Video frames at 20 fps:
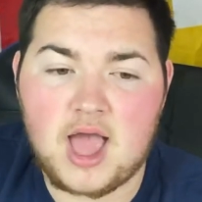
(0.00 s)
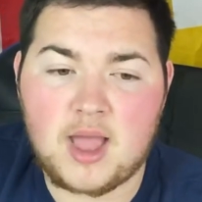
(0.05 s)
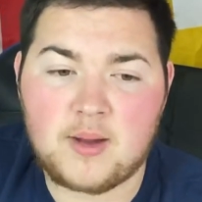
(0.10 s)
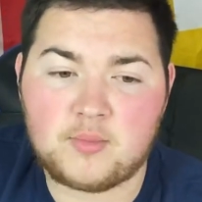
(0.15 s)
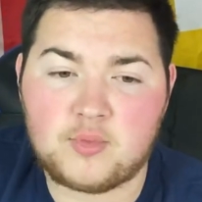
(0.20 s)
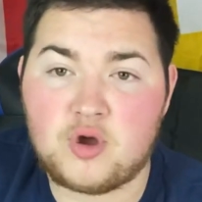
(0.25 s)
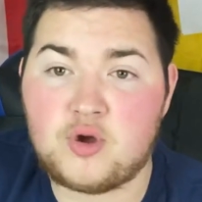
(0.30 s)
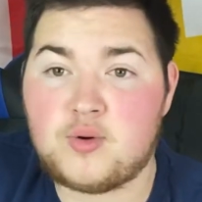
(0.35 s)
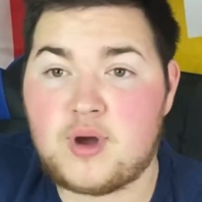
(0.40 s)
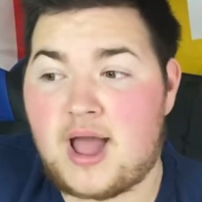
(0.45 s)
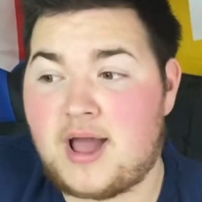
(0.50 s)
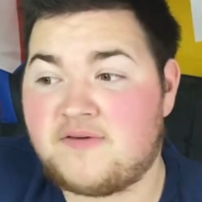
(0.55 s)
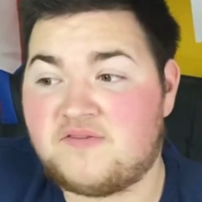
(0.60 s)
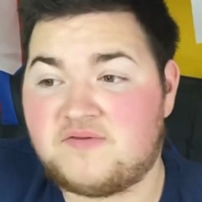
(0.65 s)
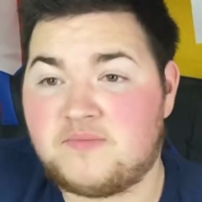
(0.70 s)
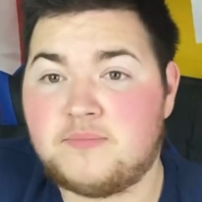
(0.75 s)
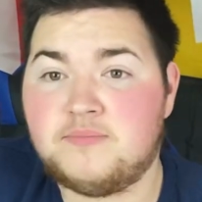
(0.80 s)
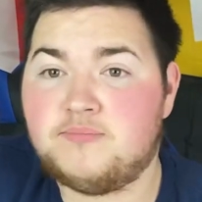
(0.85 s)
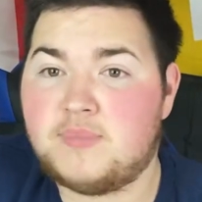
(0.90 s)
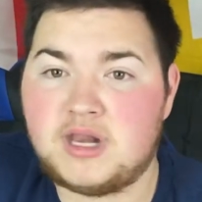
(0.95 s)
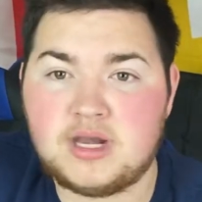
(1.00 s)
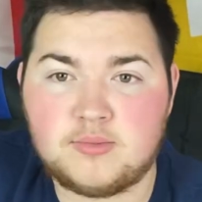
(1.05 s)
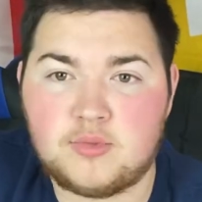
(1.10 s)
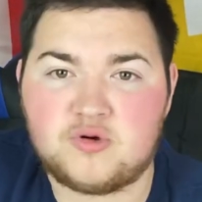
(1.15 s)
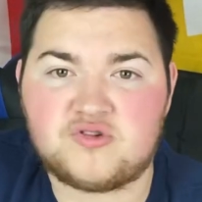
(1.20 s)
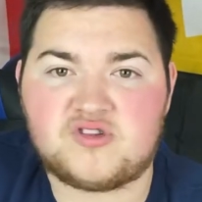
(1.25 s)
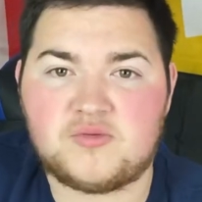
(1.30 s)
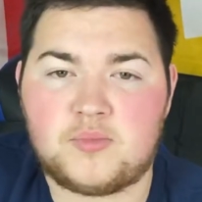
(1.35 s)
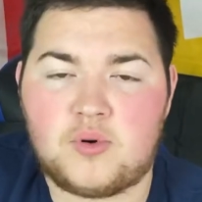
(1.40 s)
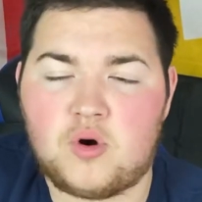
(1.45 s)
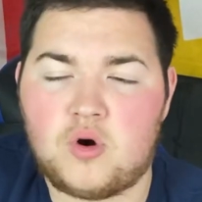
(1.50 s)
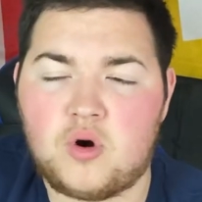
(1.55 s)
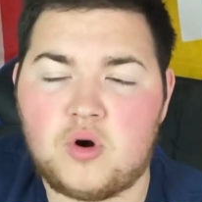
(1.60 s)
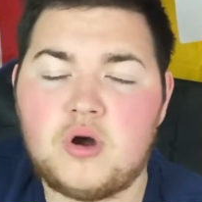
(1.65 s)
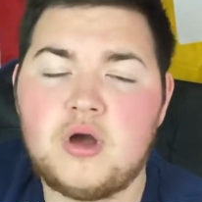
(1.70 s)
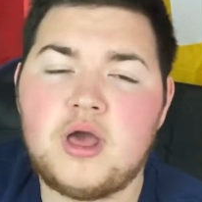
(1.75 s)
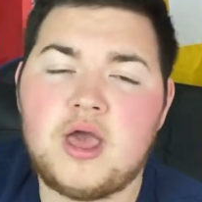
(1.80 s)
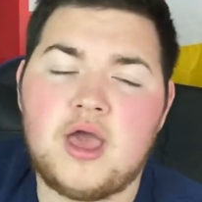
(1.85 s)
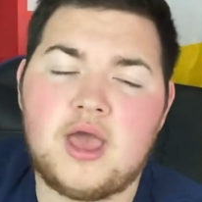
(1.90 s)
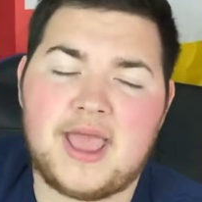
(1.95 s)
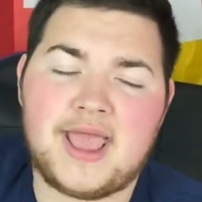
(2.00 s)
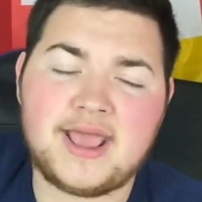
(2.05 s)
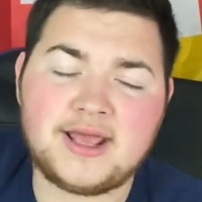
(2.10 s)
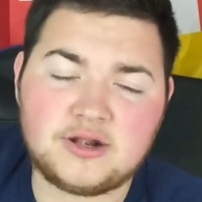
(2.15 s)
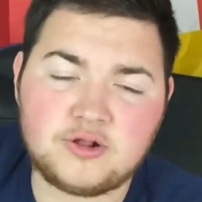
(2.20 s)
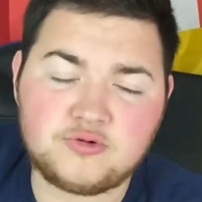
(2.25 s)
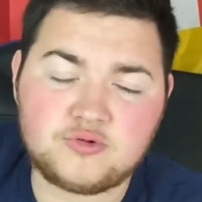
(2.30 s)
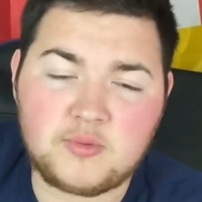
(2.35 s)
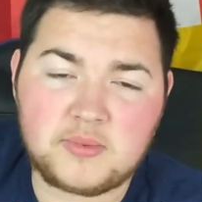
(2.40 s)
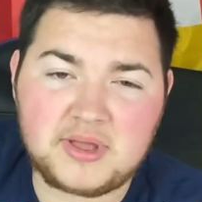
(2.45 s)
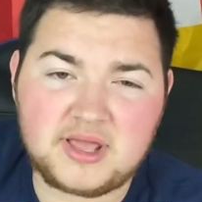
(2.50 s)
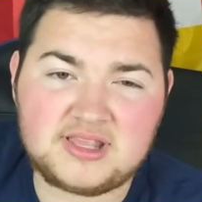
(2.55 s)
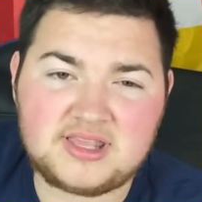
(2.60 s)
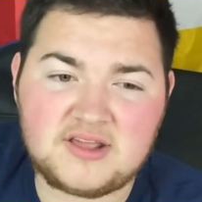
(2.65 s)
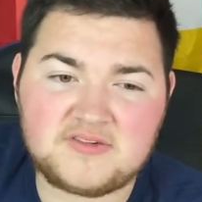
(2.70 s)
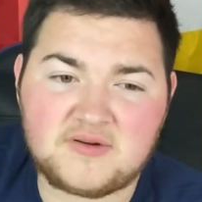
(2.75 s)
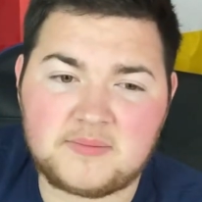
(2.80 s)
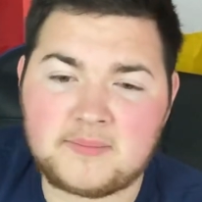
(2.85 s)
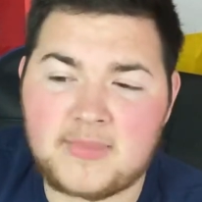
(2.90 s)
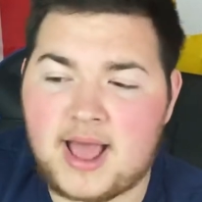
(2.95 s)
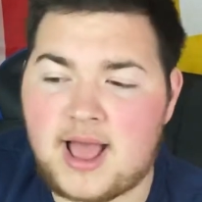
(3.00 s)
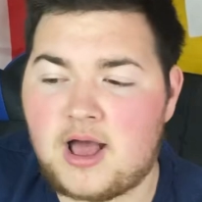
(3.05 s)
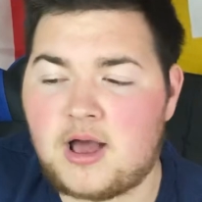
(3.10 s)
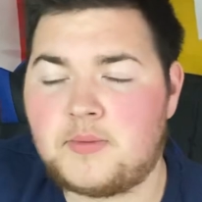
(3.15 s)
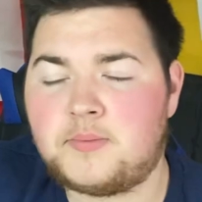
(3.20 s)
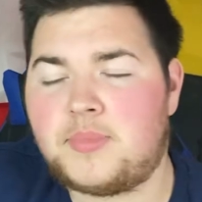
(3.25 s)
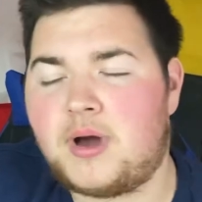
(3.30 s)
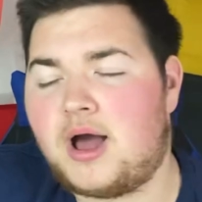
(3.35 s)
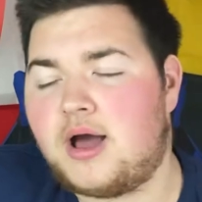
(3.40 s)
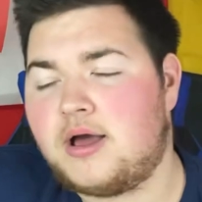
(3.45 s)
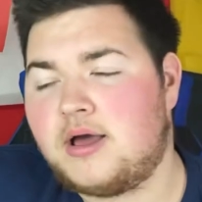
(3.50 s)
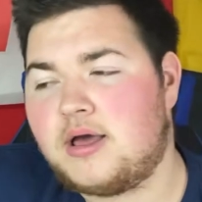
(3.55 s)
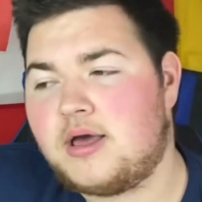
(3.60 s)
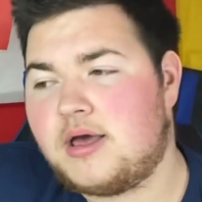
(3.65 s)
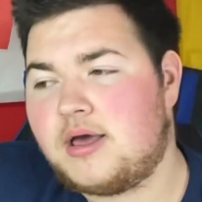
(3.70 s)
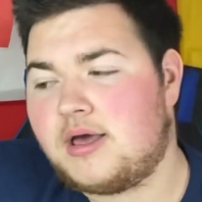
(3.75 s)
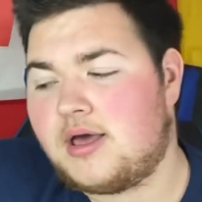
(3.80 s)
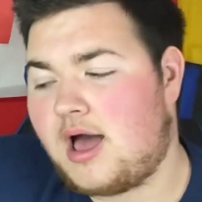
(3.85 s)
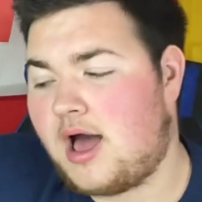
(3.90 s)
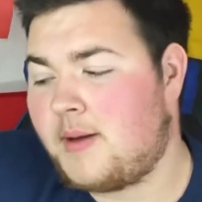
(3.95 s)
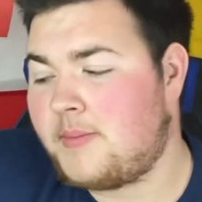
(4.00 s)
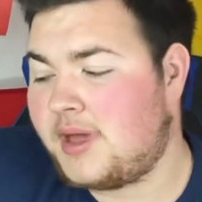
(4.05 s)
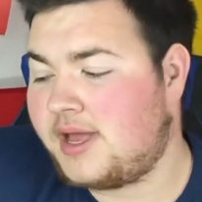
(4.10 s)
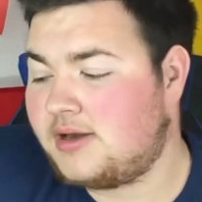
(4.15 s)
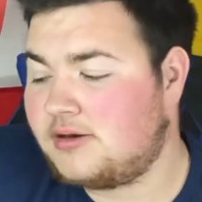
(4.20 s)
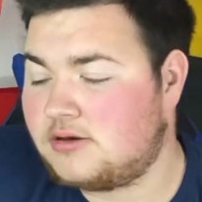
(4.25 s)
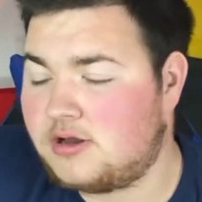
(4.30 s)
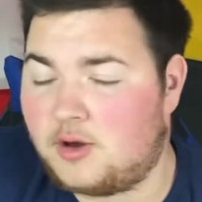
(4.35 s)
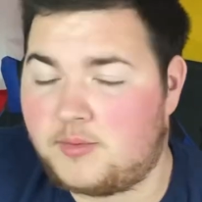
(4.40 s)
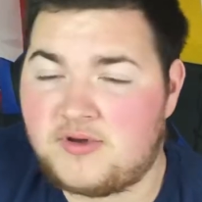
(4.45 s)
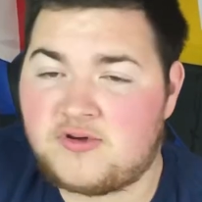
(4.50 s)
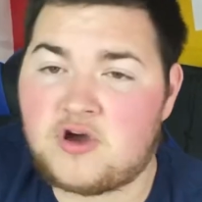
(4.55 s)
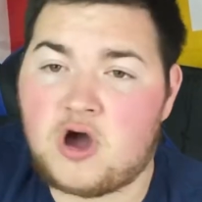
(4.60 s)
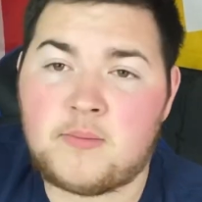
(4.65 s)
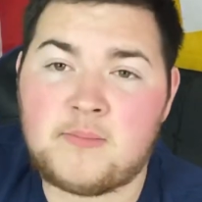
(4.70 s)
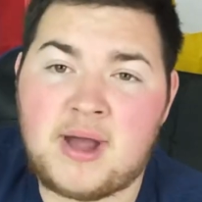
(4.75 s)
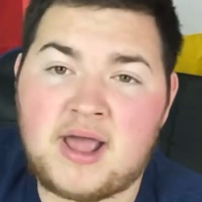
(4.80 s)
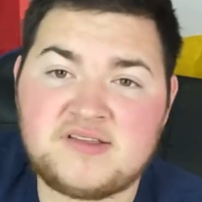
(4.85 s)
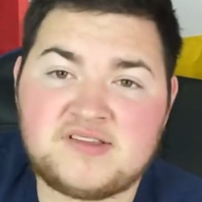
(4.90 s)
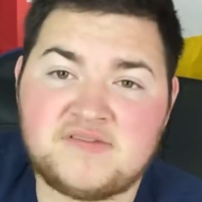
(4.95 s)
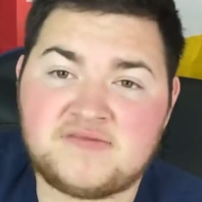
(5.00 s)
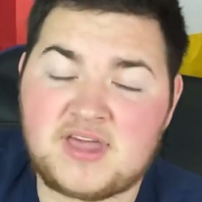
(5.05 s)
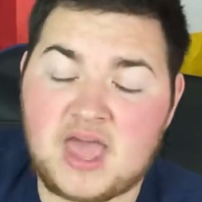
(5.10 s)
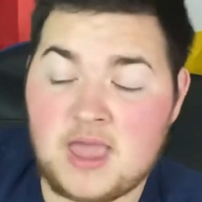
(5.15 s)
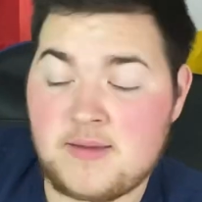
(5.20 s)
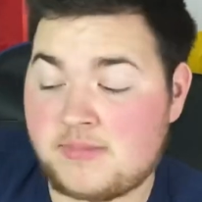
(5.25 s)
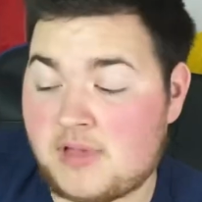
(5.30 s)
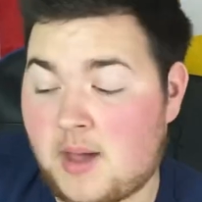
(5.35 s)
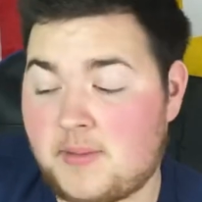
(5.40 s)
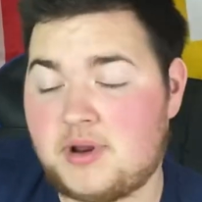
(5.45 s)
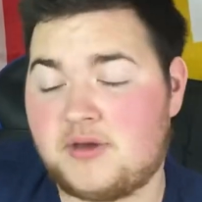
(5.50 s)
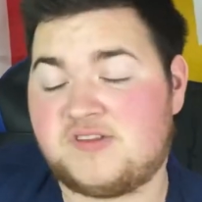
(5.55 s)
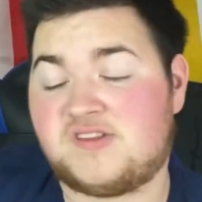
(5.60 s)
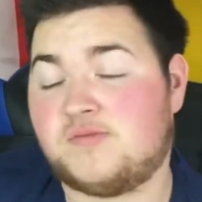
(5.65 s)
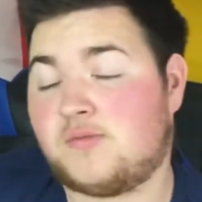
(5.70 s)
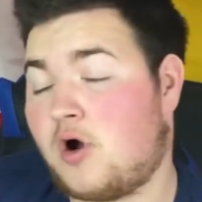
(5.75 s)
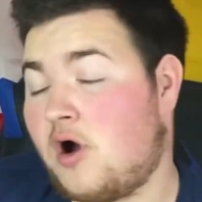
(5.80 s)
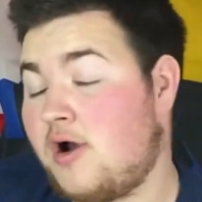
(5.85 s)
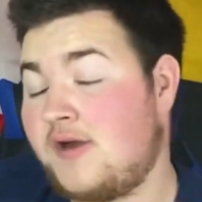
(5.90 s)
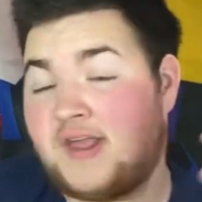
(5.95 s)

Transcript: who have minimal support. England will be a different matter, but I mean, look, we've got a massive game coming up tomorrow.